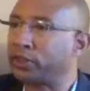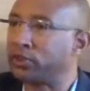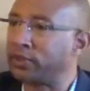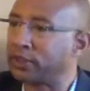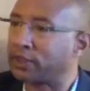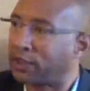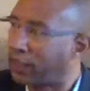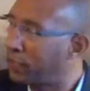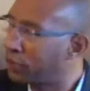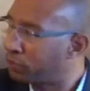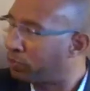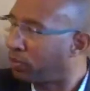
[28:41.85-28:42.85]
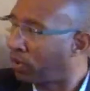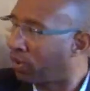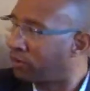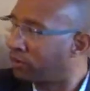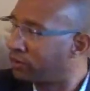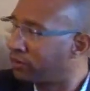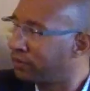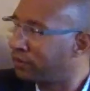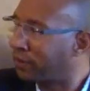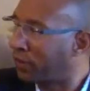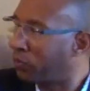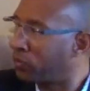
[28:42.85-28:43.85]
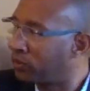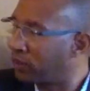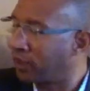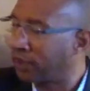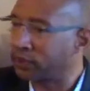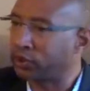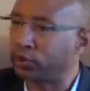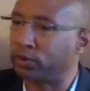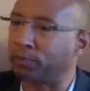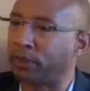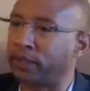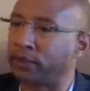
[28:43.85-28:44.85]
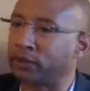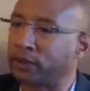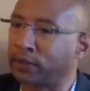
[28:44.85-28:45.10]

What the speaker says: to this last part that I wanted to ask you about.